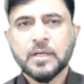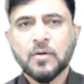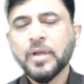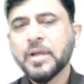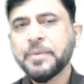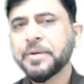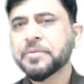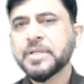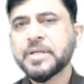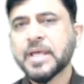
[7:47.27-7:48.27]
Okay, coming
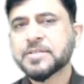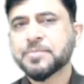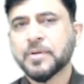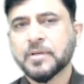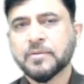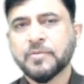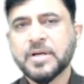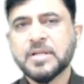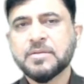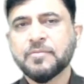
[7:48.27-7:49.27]
to the next one.
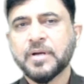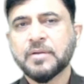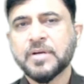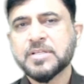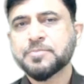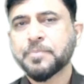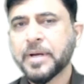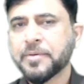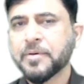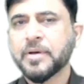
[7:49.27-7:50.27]
What is
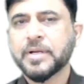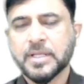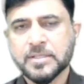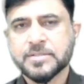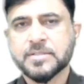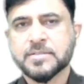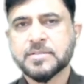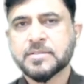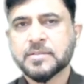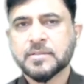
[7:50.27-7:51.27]
Pareto
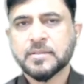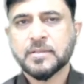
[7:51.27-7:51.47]
analysis?